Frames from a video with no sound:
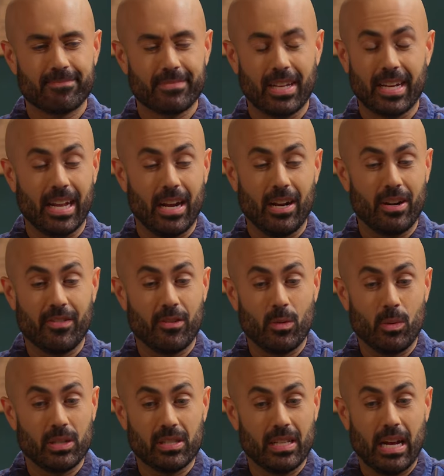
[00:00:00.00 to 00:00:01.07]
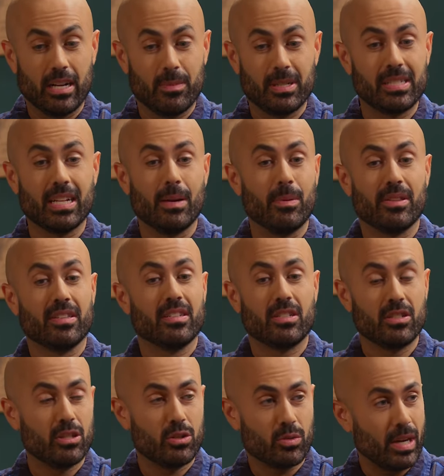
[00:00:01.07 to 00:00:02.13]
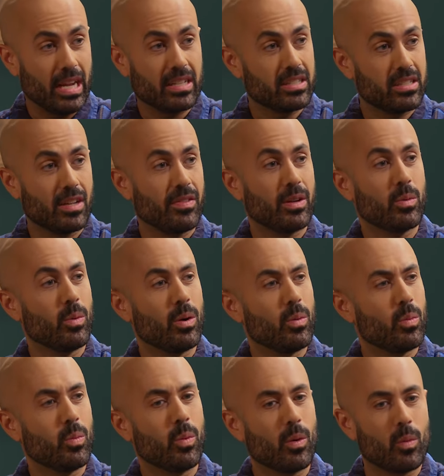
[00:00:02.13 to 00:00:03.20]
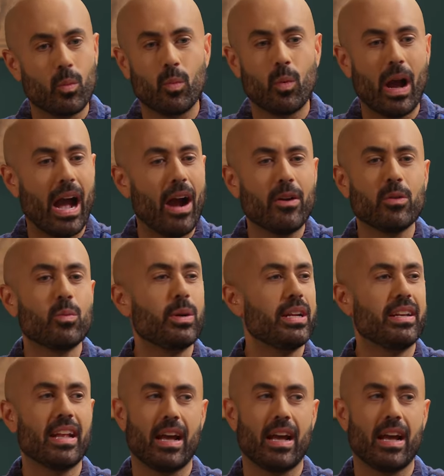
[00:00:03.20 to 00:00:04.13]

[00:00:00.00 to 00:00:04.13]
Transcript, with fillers: again, I don't even know what's allowed to be said, but the, the trans stuff, like what, what, how do we